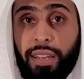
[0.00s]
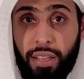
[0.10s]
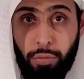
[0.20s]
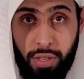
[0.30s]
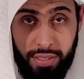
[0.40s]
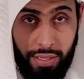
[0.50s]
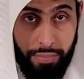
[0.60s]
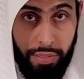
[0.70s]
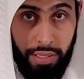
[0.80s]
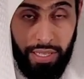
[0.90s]
Like for
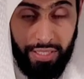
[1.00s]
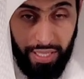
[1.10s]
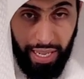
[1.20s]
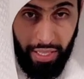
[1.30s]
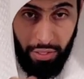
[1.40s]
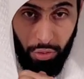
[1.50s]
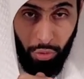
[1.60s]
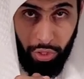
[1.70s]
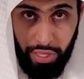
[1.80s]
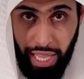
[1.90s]
example, let's say you
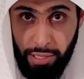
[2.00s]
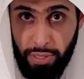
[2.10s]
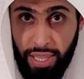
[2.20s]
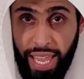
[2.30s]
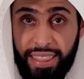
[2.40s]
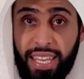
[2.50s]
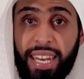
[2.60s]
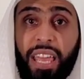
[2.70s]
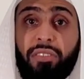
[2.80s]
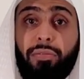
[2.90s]
got the animal there and the
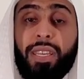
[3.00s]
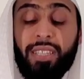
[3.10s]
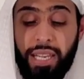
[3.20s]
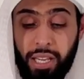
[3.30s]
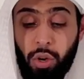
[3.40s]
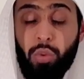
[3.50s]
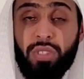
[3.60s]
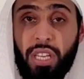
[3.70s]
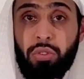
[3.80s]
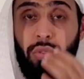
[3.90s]
knife basically
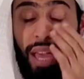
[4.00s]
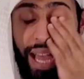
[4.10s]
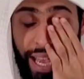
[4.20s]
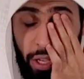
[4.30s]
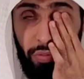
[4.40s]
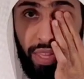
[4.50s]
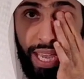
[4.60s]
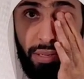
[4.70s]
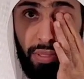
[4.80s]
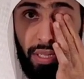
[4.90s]
goes into the eye of the
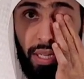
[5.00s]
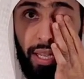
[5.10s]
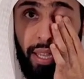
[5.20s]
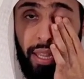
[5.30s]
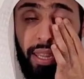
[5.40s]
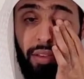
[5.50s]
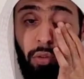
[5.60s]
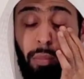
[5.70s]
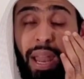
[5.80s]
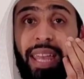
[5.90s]
animal,
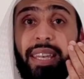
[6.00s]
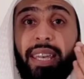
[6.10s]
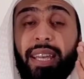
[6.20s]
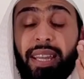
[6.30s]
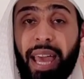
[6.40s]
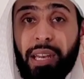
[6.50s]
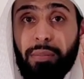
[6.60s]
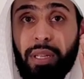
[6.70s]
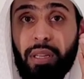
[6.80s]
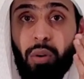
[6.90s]
therefore blinding the
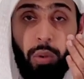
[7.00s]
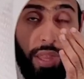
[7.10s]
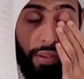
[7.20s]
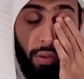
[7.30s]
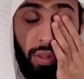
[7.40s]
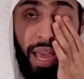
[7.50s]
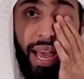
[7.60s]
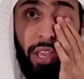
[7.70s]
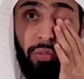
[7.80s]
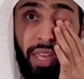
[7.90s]
animal, or the
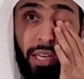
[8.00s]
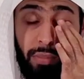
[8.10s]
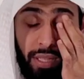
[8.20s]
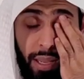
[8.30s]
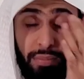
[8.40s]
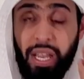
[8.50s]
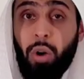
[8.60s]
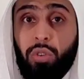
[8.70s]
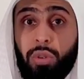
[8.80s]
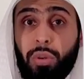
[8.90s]
eye of the animal comes
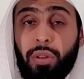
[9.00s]
out,